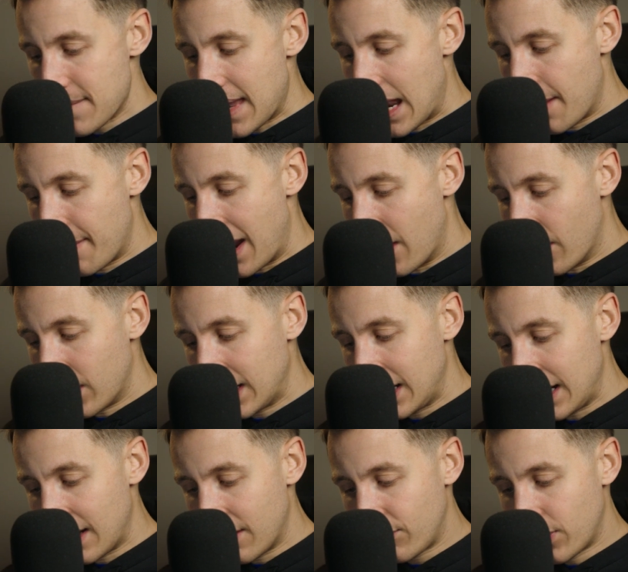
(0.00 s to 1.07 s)

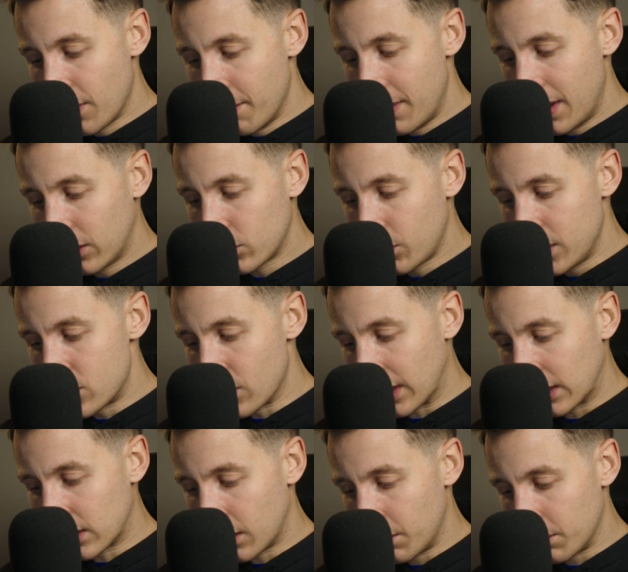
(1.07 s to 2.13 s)
Harity, if the milk we
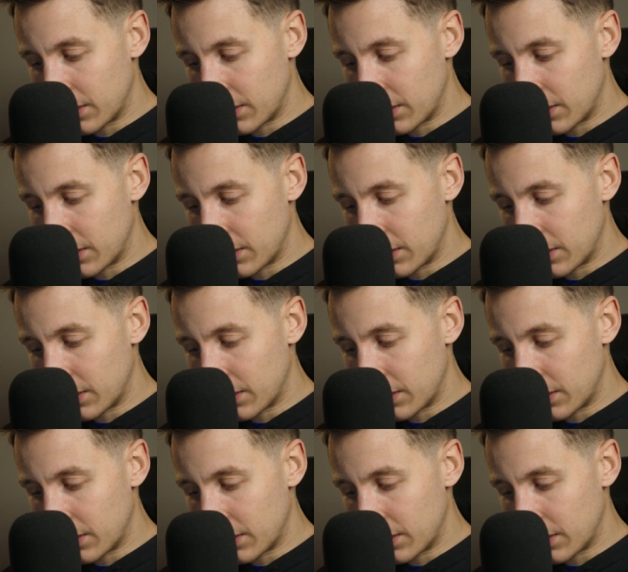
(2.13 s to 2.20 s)
drink